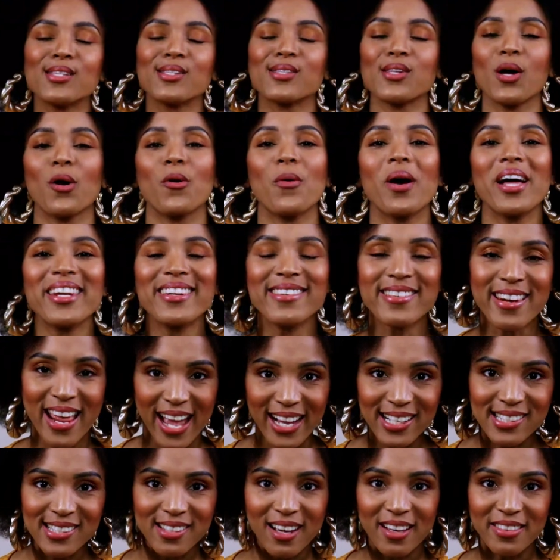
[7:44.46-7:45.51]
So
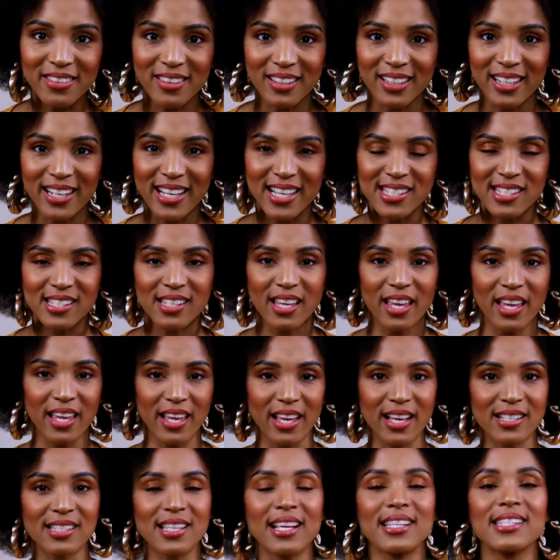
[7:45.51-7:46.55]
next on the list
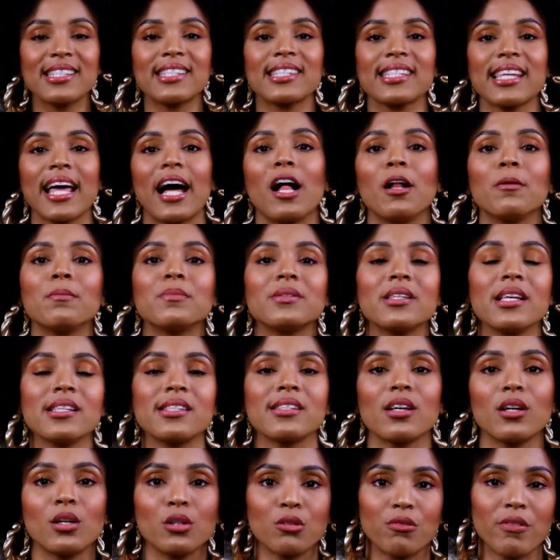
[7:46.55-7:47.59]
is scalp
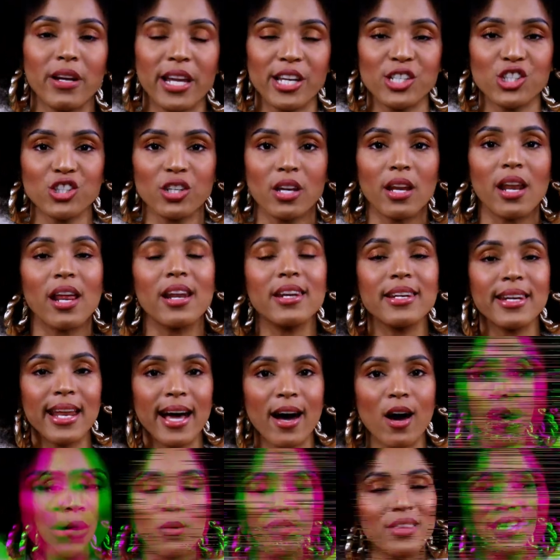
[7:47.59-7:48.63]
discoloration.
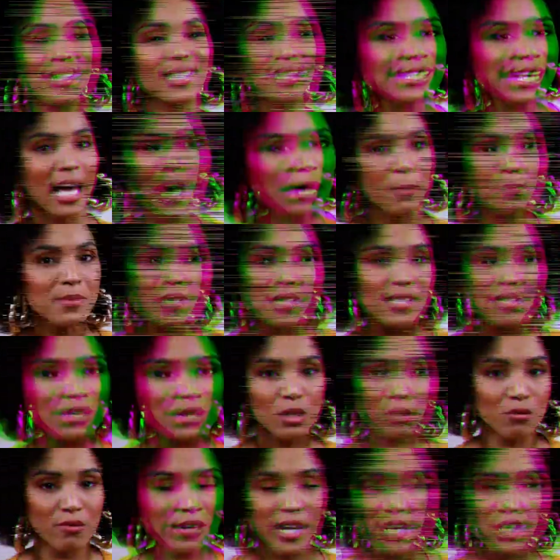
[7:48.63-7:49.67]
Now, the scalp
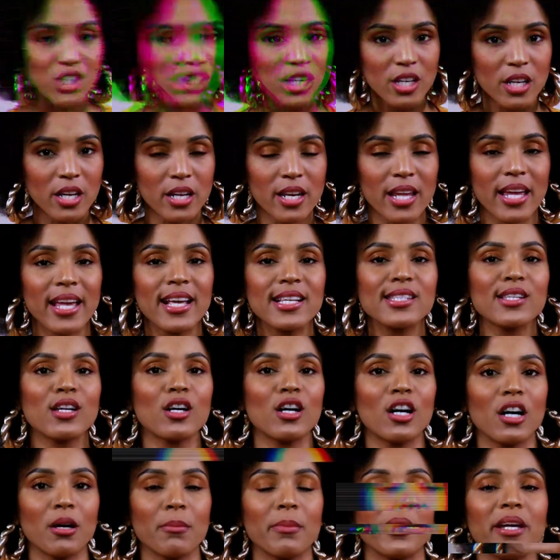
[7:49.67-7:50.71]
discoloration is
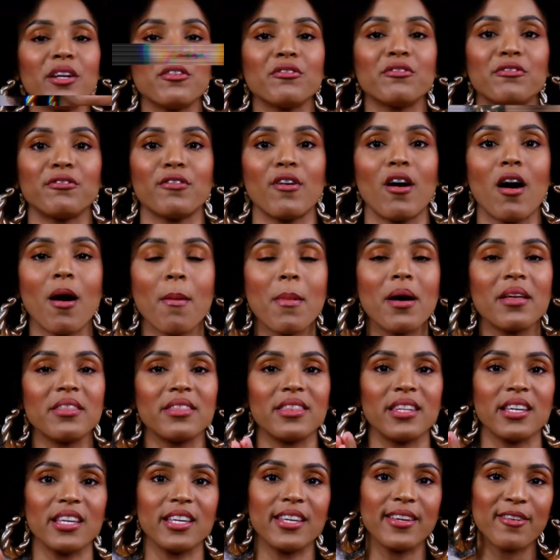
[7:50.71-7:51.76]
coming from
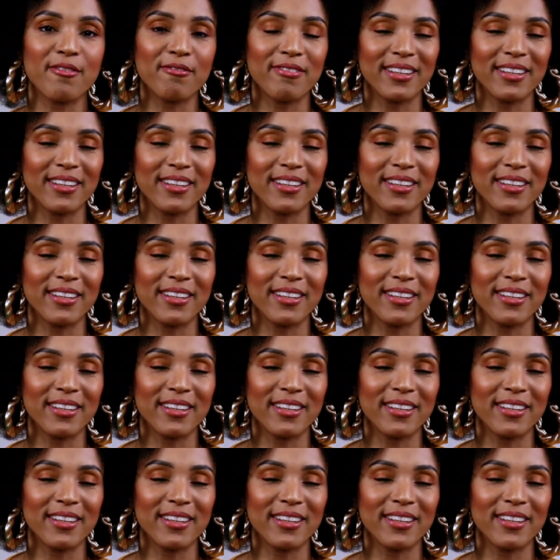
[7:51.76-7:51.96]
the